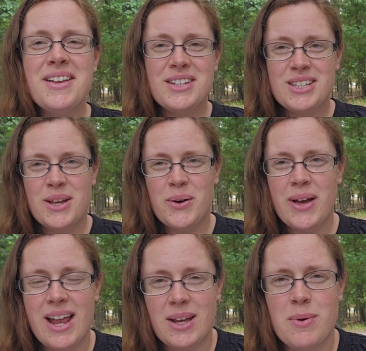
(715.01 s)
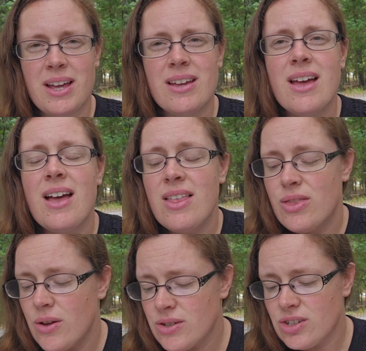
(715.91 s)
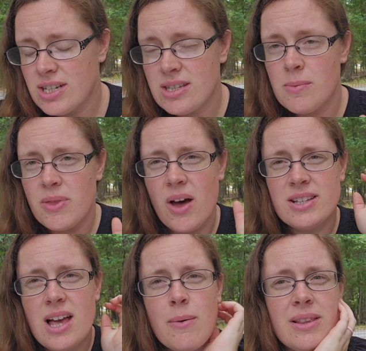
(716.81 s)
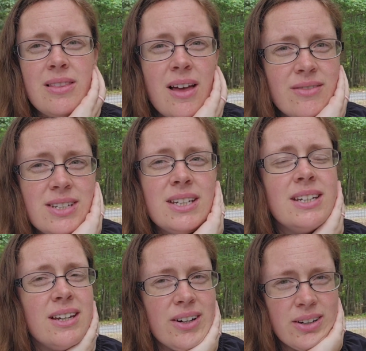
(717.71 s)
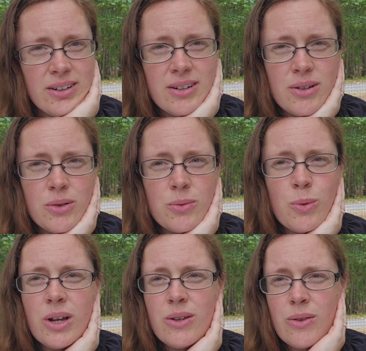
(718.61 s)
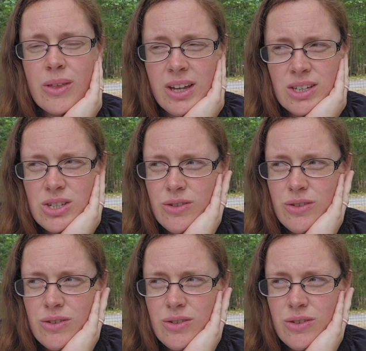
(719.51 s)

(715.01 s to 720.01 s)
So anyway, those are just some thoughts. I would love to hear what you think. Do